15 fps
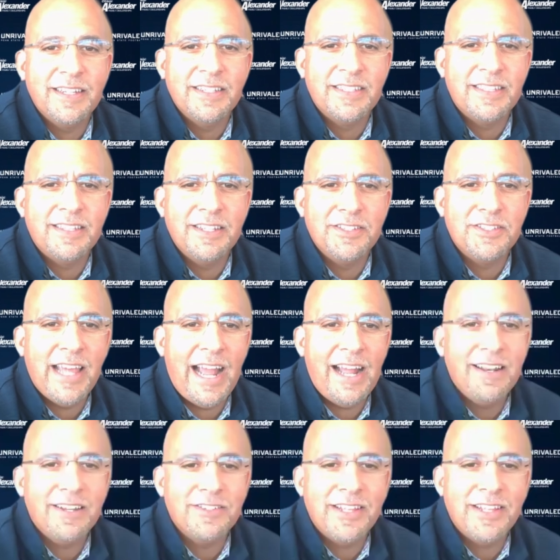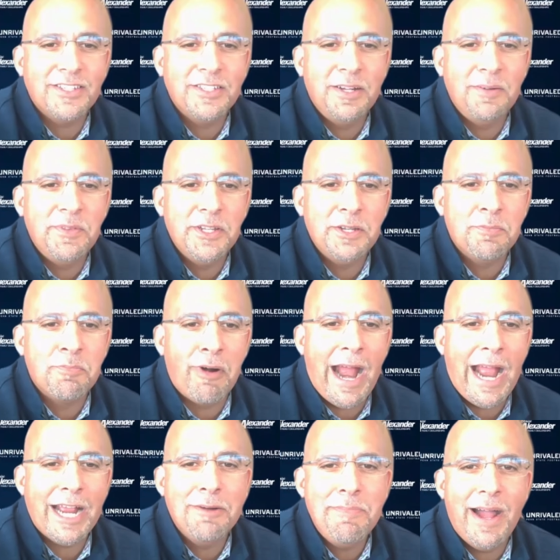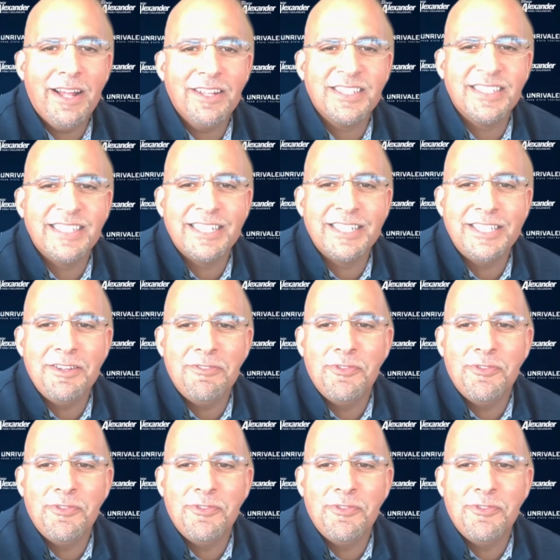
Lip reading: is that something to brag about? 60?